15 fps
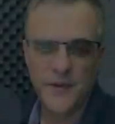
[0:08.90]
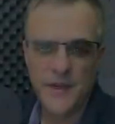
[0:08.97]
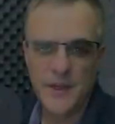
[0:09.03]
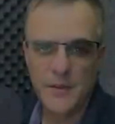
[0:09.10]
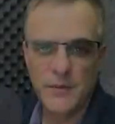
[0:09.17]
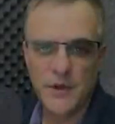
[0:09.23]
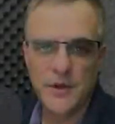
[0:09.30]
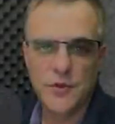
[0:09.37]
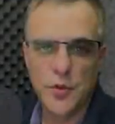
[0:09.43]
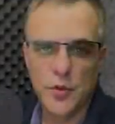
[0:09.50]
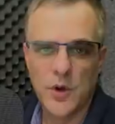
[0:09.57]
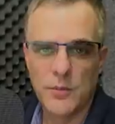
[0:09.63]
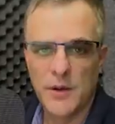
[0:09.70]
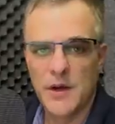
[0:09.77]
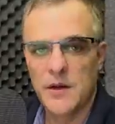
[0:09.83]
video, I'm going to
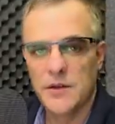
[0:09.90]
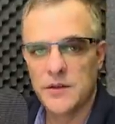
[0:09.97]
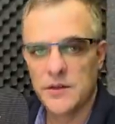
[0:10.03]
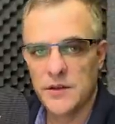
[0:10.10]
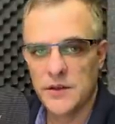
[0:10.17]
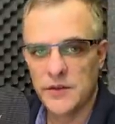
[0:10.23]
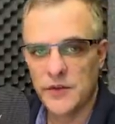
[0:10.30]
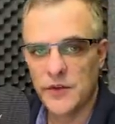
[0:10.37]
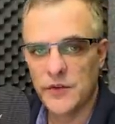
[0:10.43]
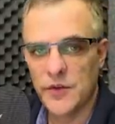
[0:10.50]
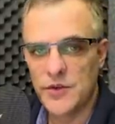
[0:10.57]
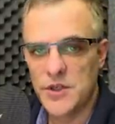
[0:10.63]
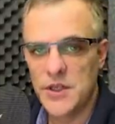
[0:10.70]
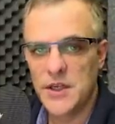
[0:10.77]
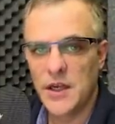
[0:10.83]
talk about Cisco
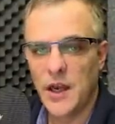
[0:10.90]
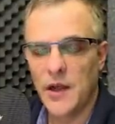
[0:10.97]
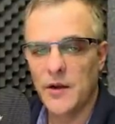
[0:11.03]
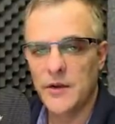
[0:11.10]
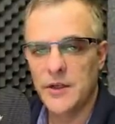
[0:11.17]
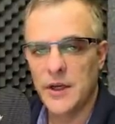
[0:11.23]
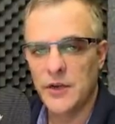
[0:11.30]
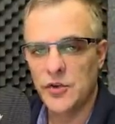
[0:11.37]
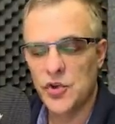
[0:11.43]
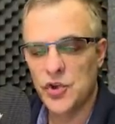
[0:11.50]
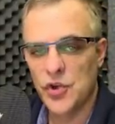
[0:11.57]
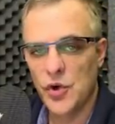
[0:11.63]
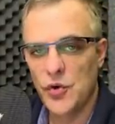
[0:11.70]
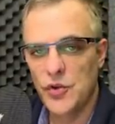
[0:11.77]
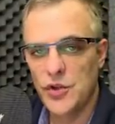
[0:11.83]
dCloud and
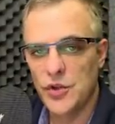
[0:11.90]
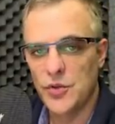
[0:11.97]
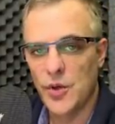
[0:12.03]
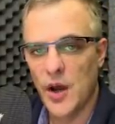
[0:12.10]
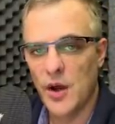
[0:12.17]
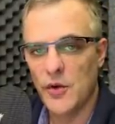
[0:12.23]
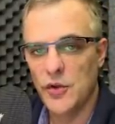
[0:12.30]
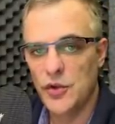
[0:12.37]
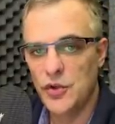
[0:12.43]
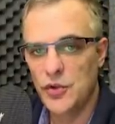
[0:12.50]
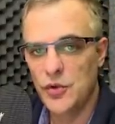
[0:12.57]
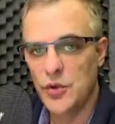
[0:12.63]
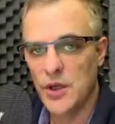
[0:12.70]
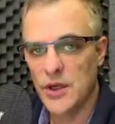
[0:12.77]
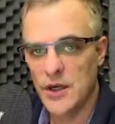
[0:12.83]
show you how
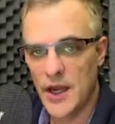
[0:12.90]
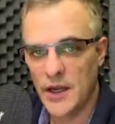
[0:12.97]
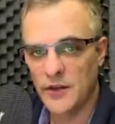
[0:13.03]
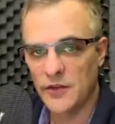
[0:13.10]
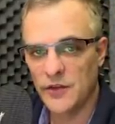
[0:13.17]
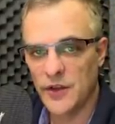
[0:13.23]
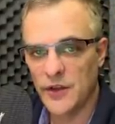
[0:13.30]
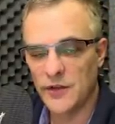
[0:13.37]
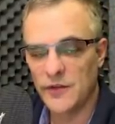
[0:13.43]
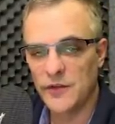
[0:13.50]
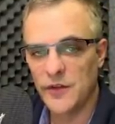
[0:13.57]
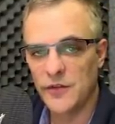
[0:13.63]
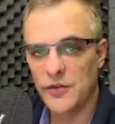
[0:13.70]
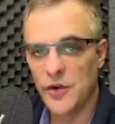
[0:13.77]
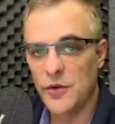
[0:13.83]
you can access
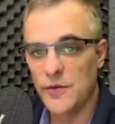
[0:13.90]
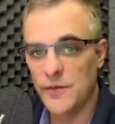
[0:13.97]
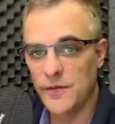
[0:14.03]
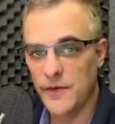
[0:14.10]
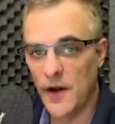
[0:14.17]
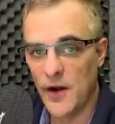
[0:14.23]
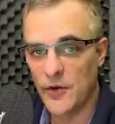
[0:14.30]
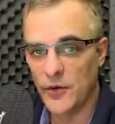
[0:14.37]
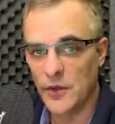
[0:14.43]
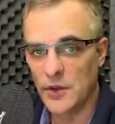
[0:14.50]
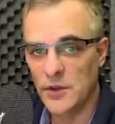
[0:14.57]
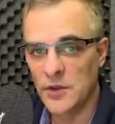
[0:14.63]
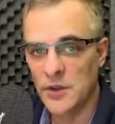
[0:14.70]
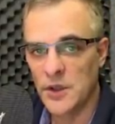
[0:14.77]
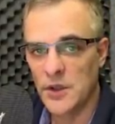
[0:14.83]
Cisco
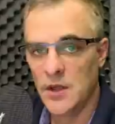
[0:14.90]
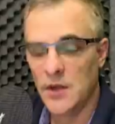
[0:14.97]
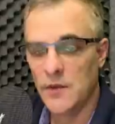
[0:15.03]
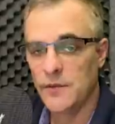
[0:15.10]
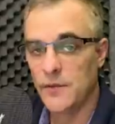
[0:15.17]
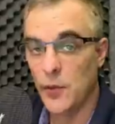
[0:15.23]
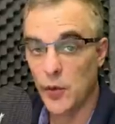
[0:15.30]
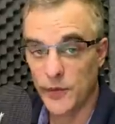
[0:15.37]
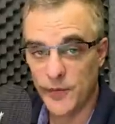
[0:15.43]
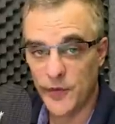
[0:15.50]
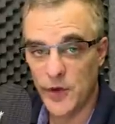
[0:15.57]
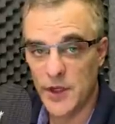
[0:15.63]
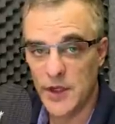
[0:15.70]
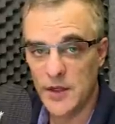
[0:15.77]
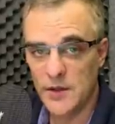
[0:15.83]
VIRL for
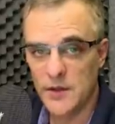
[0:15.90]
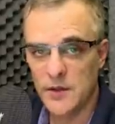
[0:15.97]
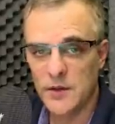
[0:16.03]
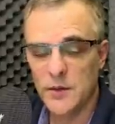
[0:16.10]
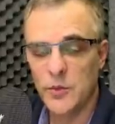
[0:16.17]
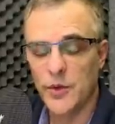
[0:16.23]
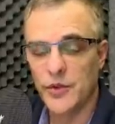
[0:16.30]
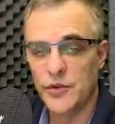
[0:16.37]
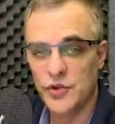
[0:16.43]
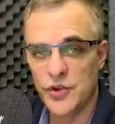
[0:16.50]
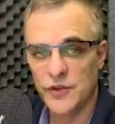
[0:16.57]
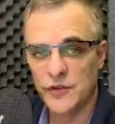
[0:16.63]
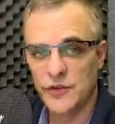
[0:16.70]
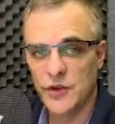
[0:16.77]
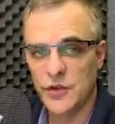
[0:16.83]
free with
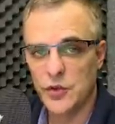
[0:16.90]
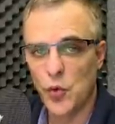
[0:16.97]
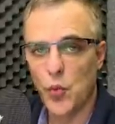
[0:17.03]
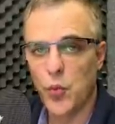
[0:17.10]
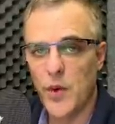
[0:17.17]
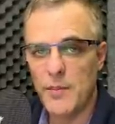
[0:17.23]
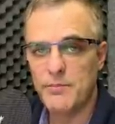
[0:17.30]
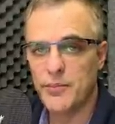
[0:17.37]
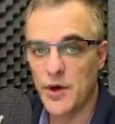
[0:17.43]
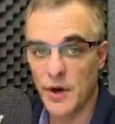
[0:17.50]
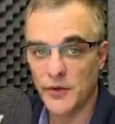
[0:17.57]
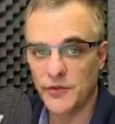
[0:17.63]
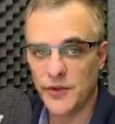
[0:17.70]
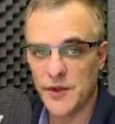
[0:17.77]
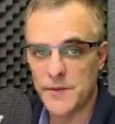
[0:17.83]
just your web
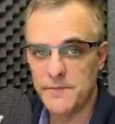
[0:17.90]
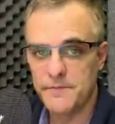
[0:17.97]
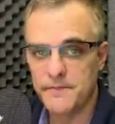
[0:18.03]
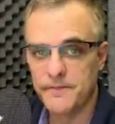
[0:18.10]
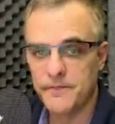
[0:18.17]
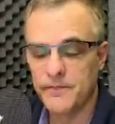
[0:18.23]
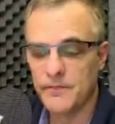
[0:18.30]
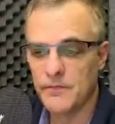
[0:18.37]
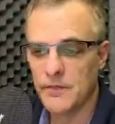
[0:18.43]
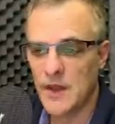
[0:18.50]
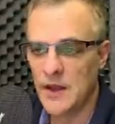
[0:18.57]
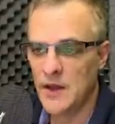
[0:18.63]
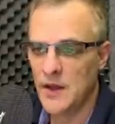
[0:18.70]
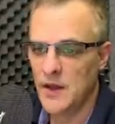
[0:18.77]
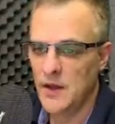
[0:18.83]
browser.
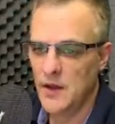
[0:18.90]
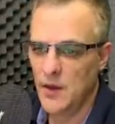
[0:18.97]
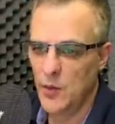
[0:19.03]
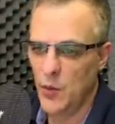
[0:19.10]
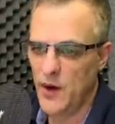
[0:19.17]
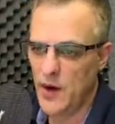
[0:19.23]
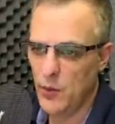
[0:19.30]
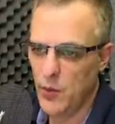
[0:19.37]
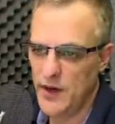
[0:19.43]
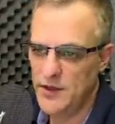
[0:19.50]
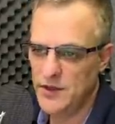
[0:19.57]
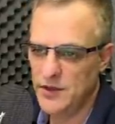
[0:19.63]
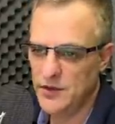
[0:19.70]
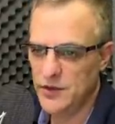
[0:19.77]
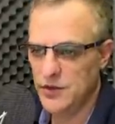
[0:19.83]
When I
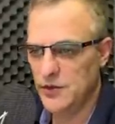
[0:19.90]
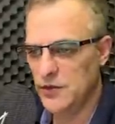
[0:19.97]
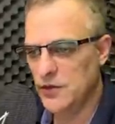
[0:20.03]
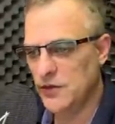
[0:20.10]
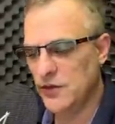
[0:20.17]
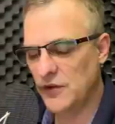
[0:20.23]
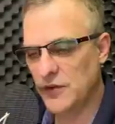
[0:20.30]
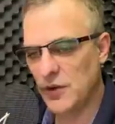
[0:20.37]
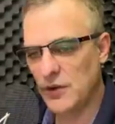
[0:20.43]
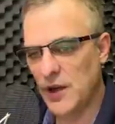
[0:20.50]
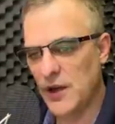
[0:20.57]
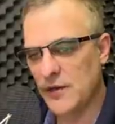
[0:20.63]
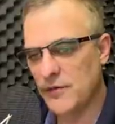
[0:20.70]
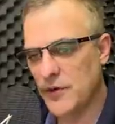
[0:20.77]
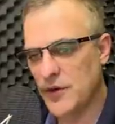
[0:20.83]
went to Cisco
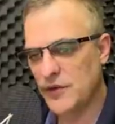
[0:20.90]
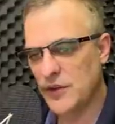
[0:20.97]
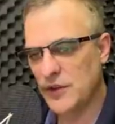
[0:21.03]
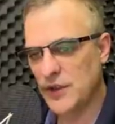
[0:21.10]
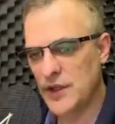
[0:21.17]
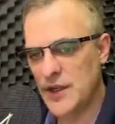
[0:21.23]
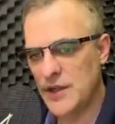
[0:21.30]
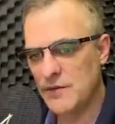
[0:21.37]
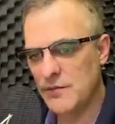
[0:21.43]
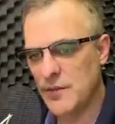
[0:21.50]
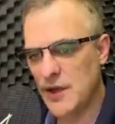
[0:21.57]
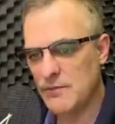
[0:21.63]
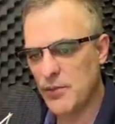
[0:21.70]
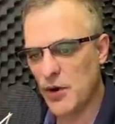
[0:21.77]
Live recently in